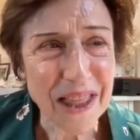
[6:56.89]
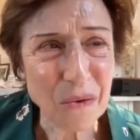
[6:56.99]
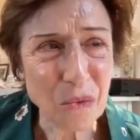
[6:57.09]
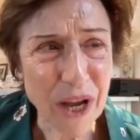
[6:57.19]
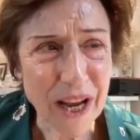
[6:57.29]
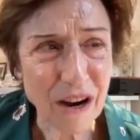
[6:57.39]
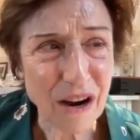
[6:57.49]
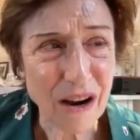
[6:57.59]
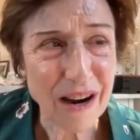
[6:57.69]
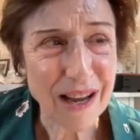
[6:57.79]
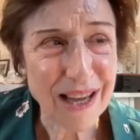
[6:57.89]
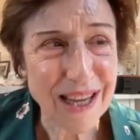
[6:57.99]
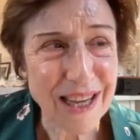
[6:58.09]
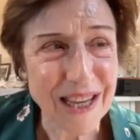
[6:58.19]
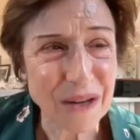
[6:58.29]
where
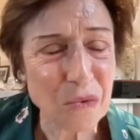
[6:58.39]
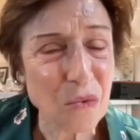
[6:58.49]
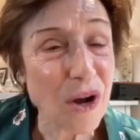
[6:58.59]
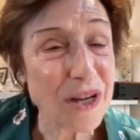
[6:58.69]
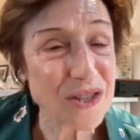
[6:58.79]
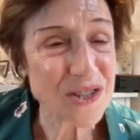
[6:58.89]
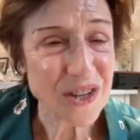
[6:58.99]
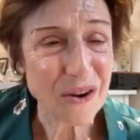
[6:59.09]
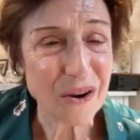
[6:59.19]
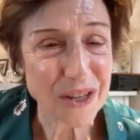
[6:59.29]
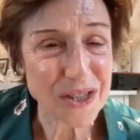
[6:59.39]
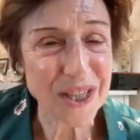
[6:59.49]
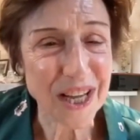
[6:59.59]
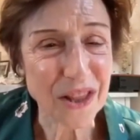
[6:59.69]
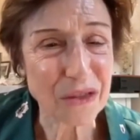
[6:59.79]
it was hard to
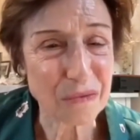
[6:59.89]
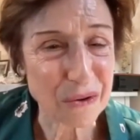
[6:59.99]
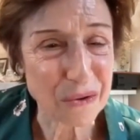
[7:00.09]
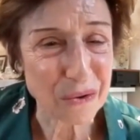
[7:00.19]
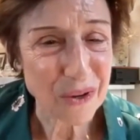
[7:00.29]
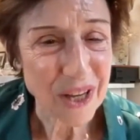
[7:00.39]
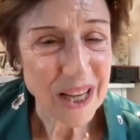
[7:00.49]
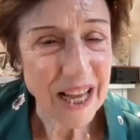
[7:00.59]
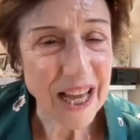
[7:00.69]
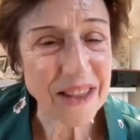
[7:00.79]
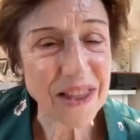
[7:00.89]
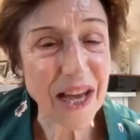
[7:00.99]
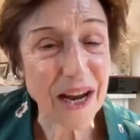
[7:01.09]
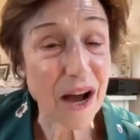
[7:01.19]
get through, and that